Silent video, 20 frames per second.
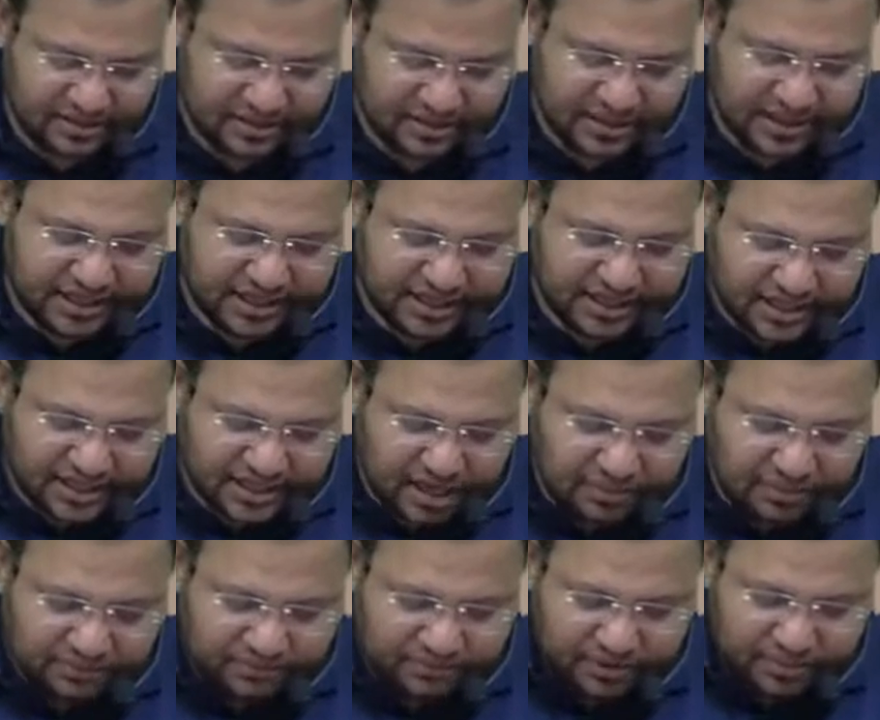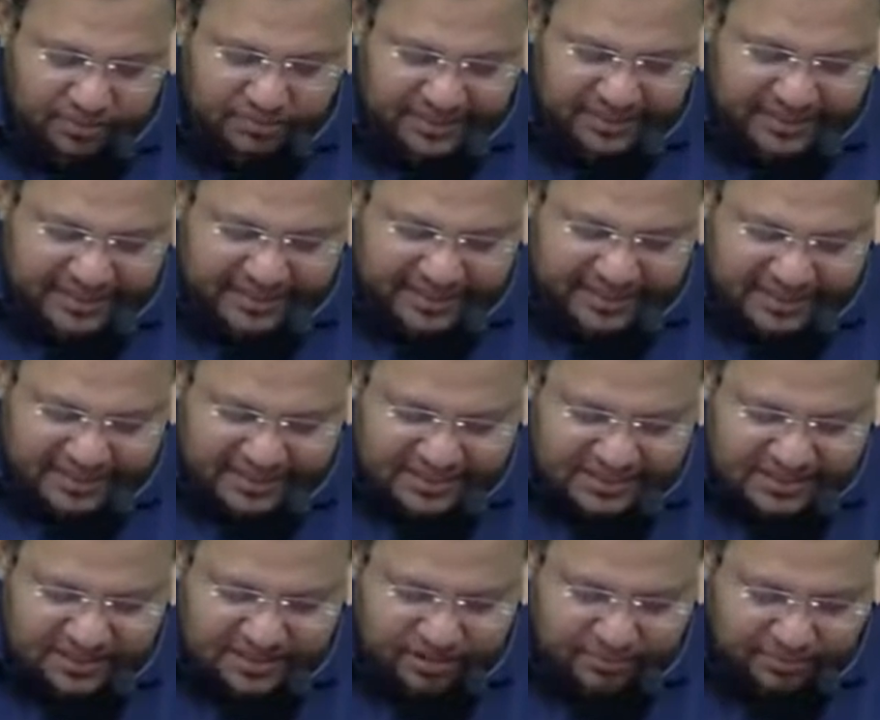Income from interest,
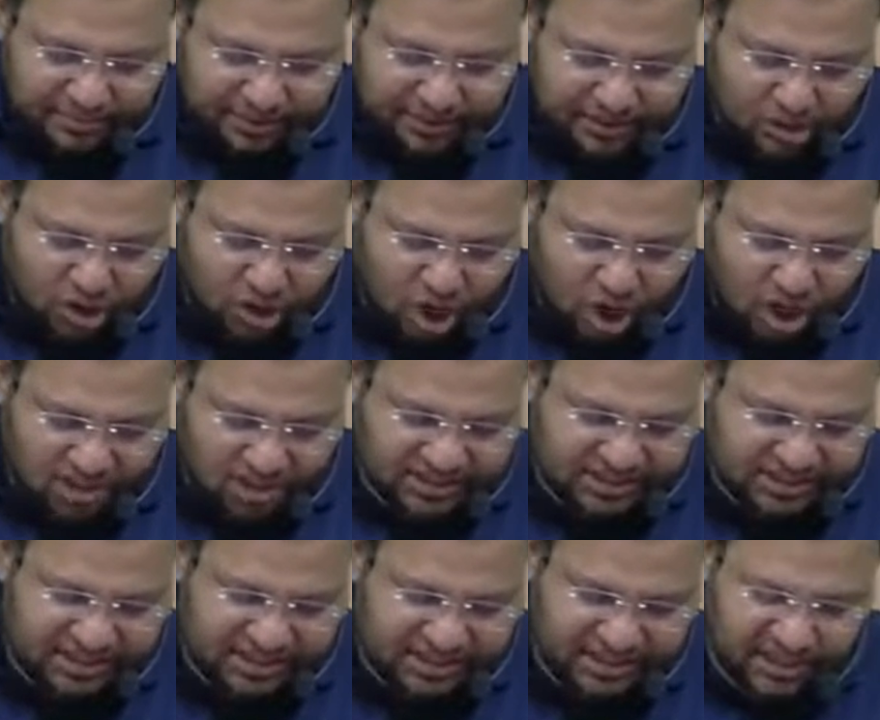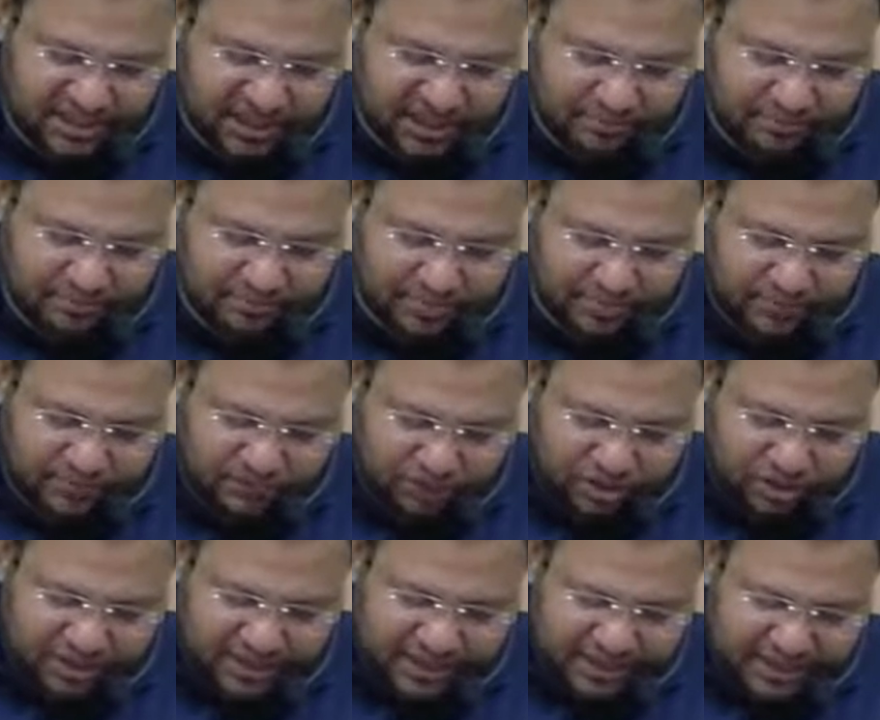but gross income before
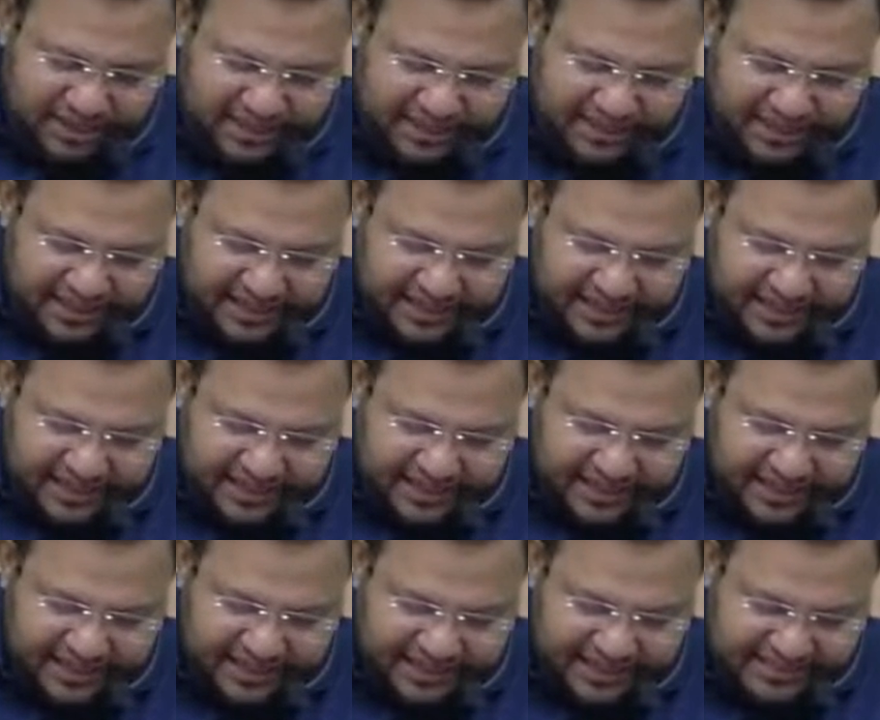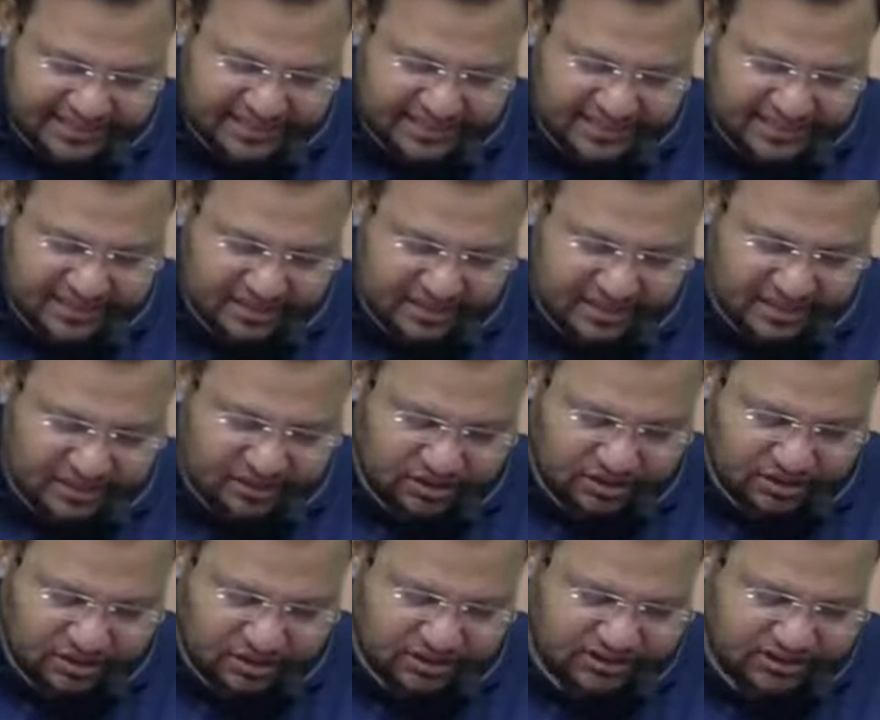deducting TDS.
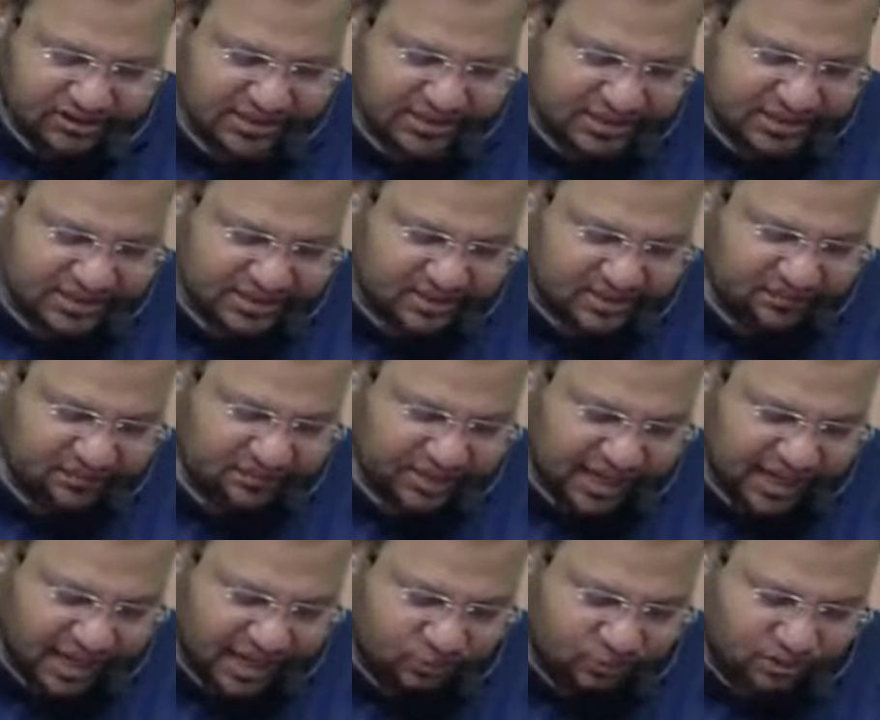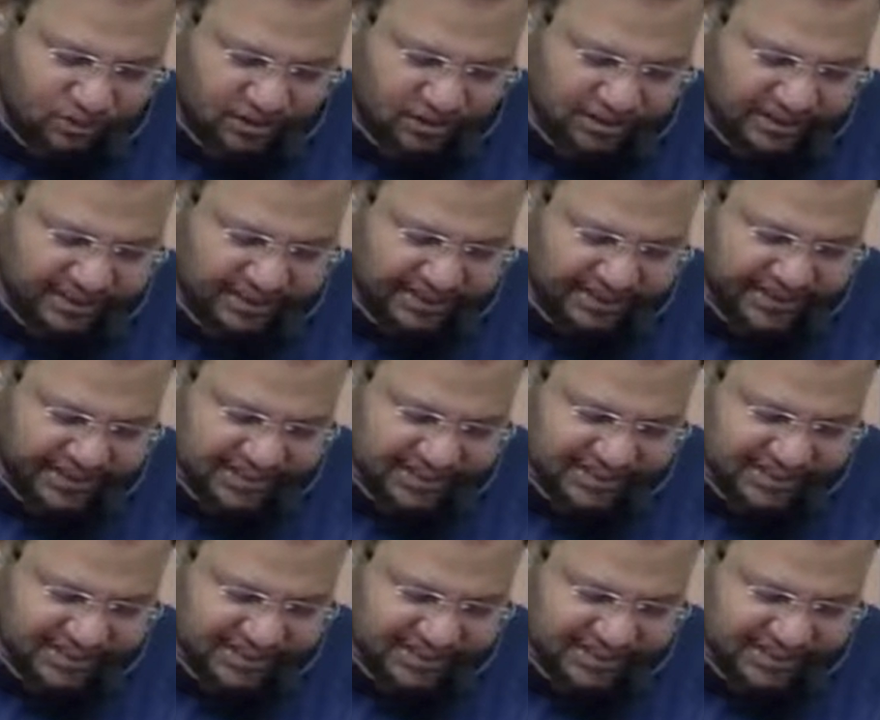Gross is without TDS.